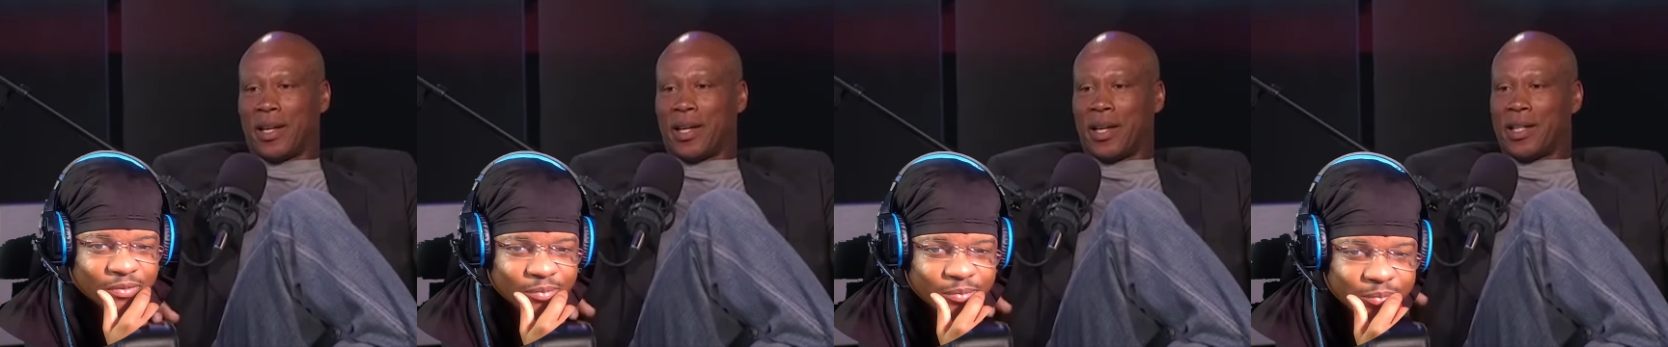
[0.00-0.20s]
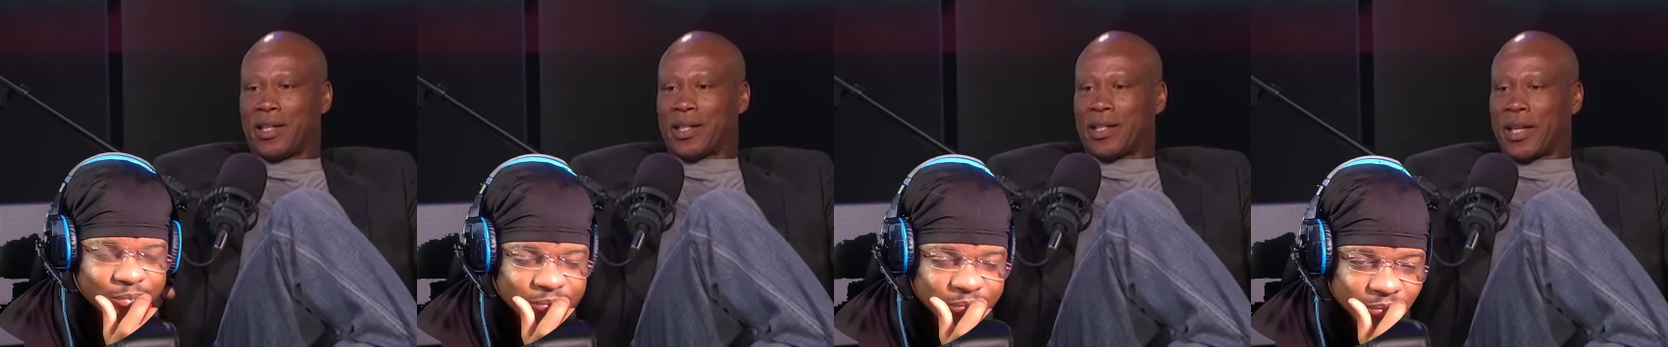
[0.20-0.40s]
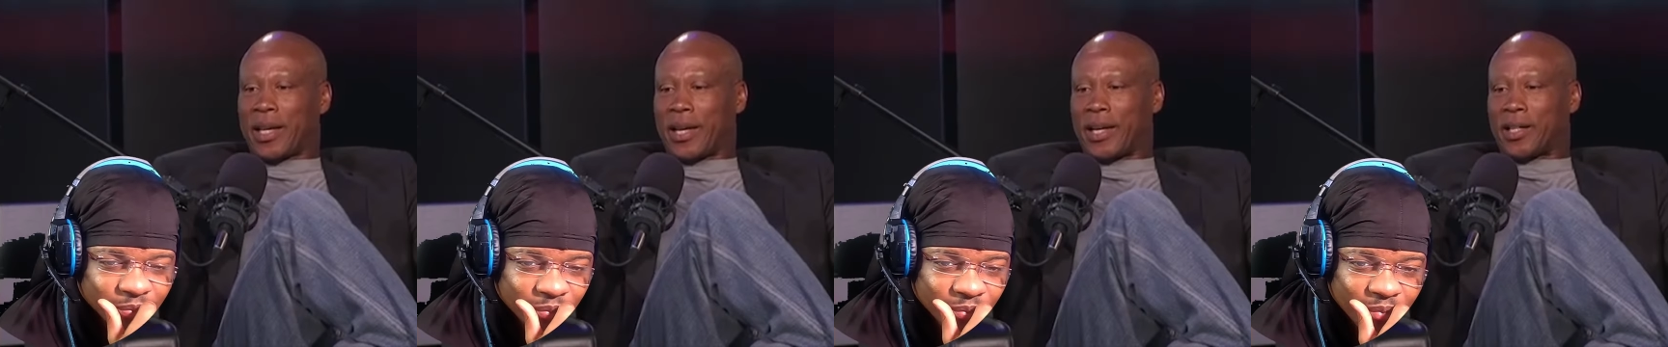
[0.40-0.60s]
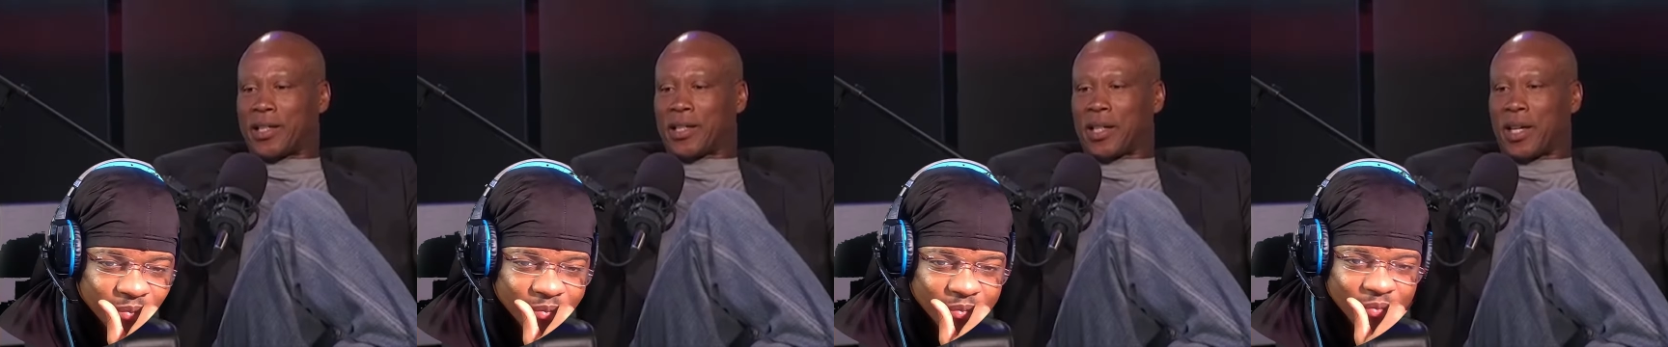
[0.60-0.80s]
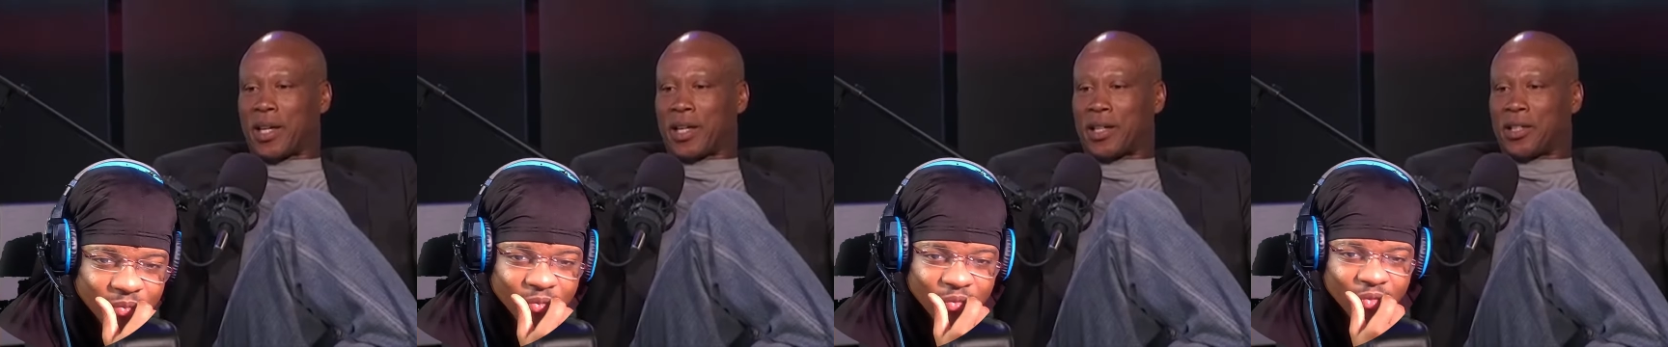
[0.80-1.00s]
Speaker 1: He says
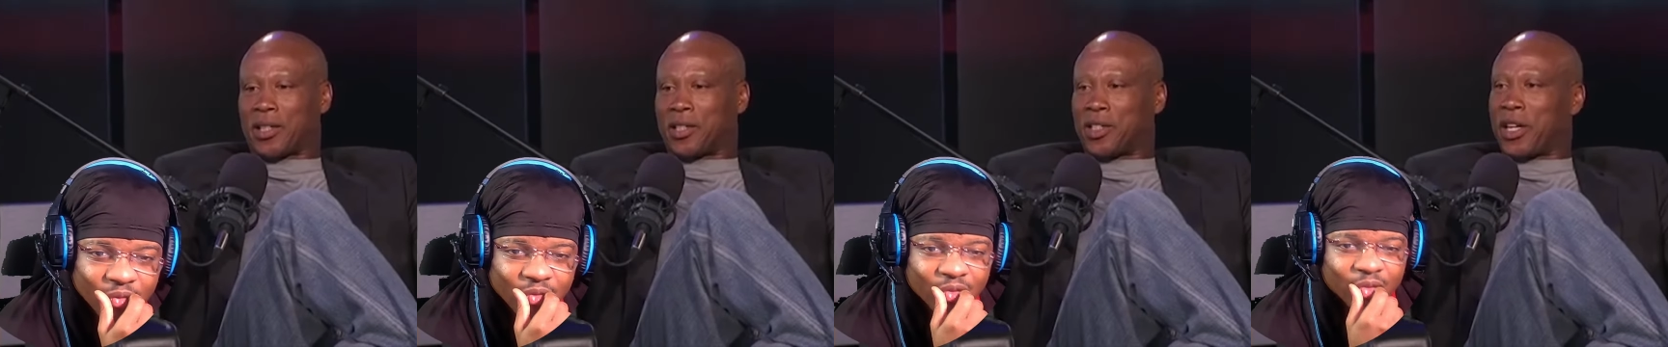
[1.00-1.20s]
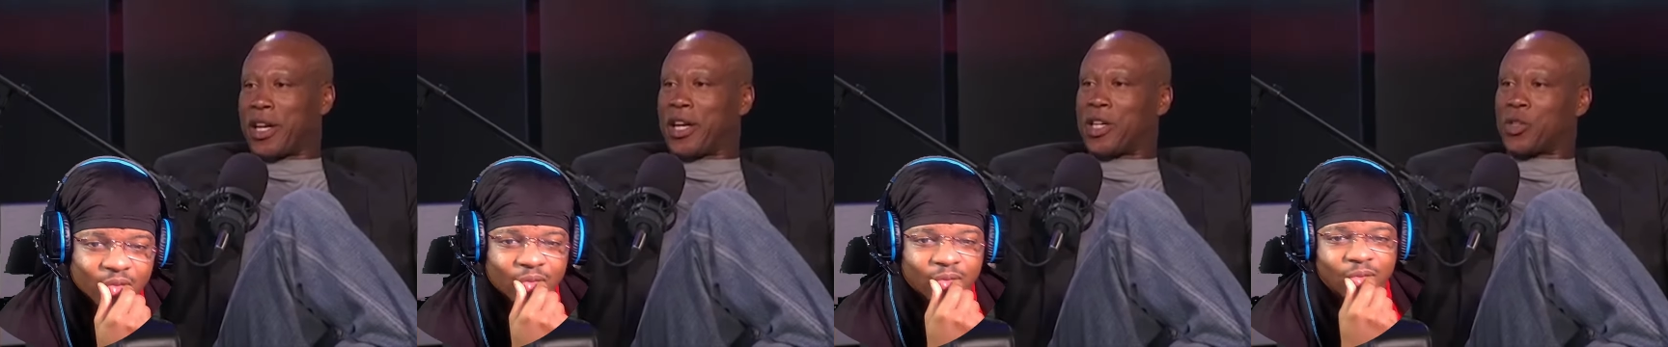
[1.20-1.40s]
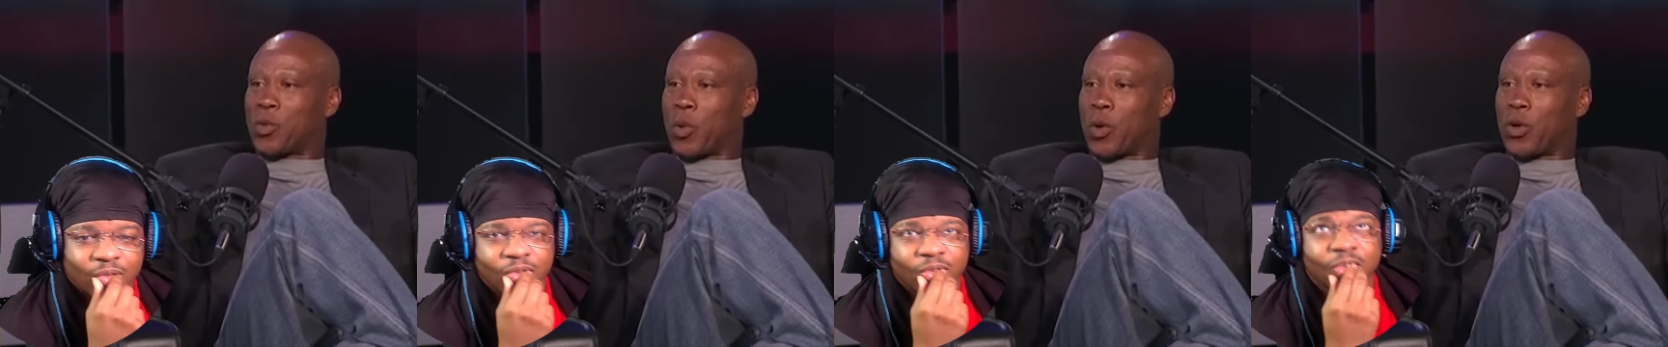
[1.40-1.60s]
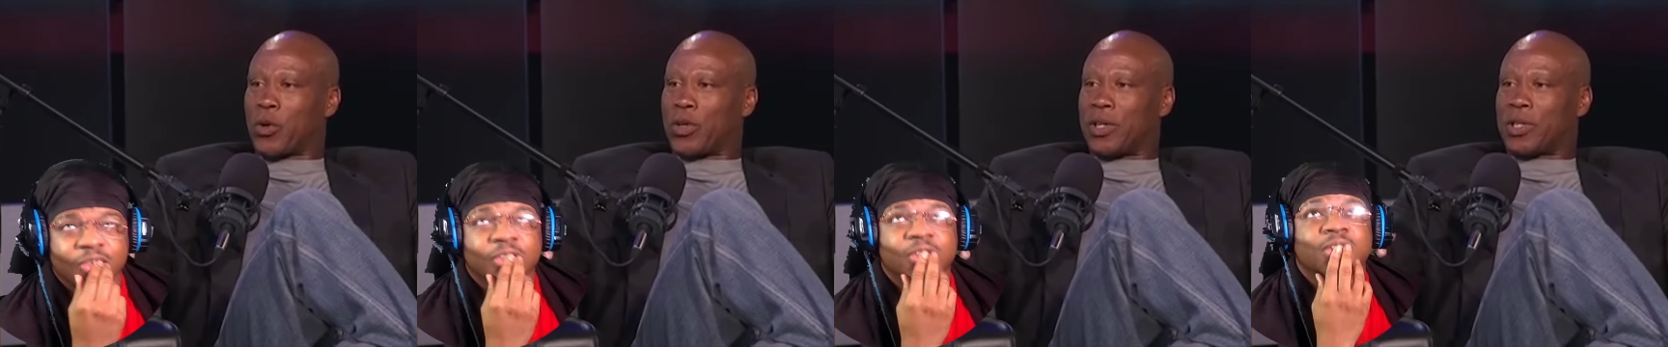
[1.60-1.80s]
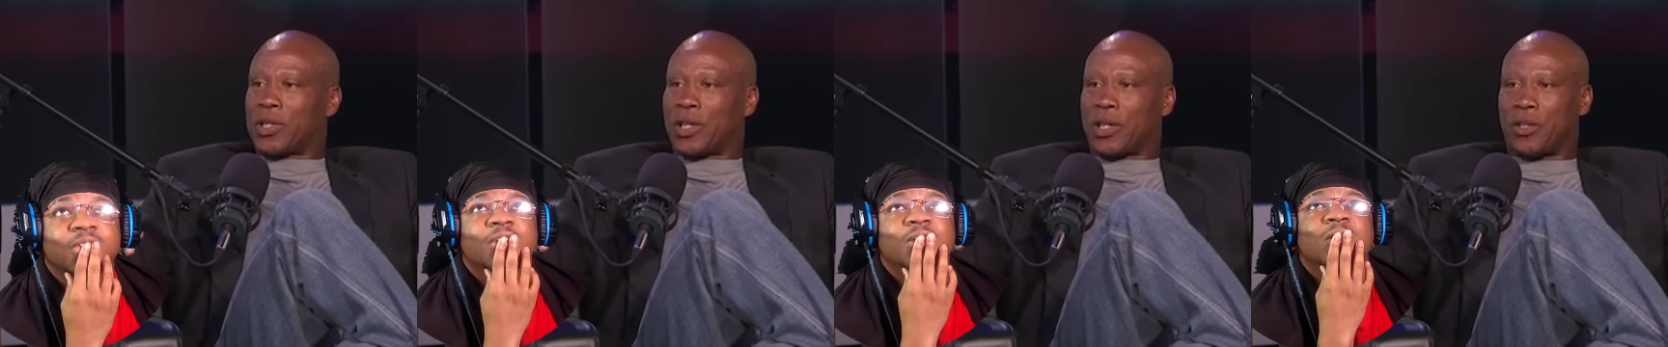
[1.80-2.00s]
uh, to James
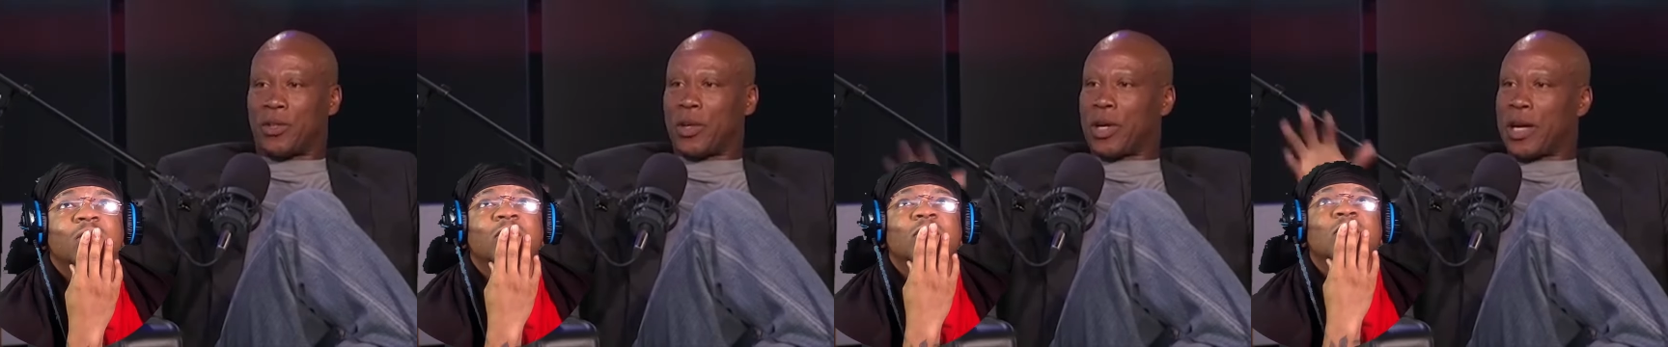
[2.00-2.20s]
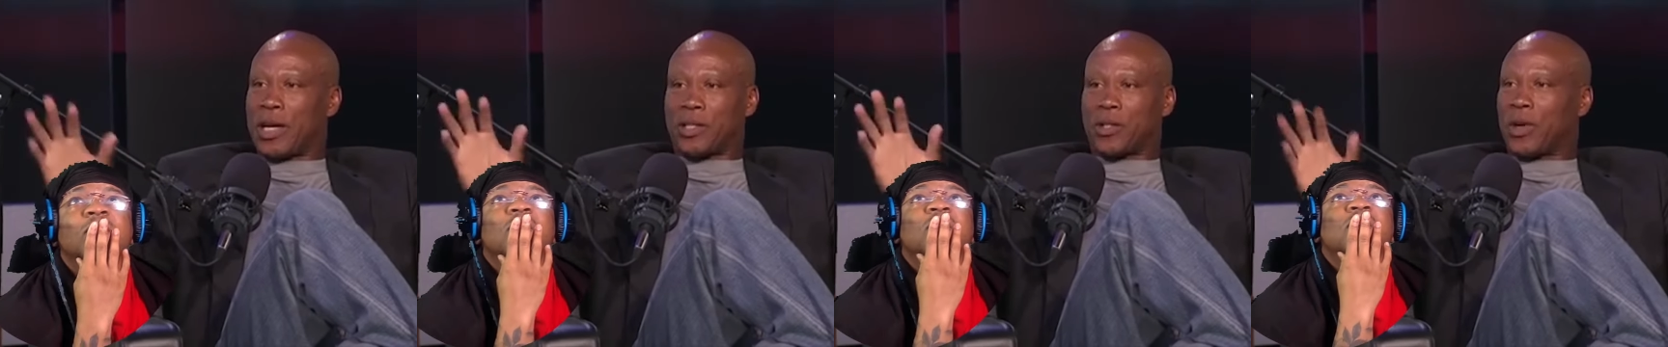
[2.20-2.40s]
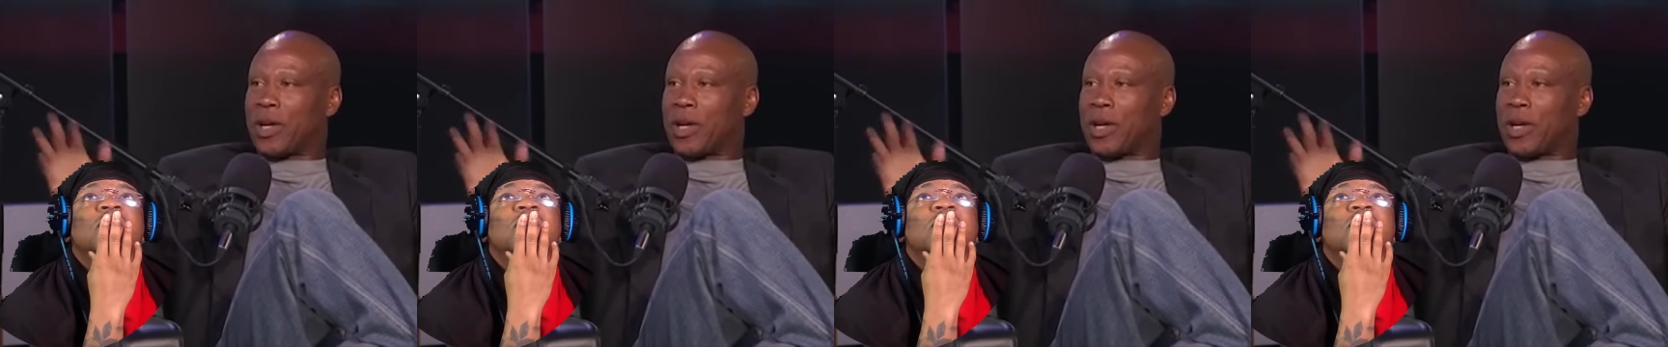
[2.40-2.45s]
Worthy, he says, "You guys